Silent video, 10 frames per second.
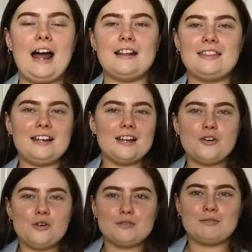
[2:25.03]
and I think it
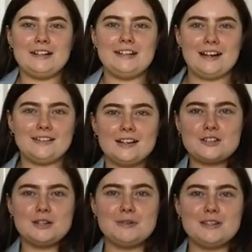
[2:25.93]
goes really nice
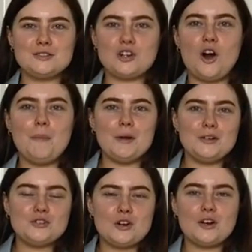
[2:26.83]
actually with this top
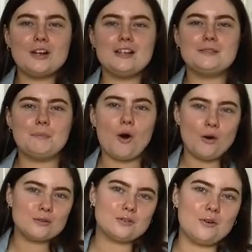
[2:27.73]
and joggers but
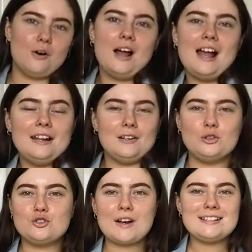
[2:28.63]
also
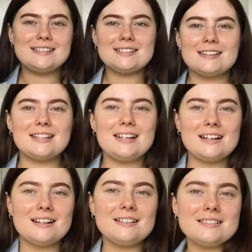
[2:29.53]
little dresses and
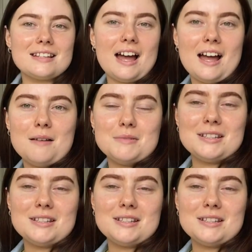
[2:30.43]
things um,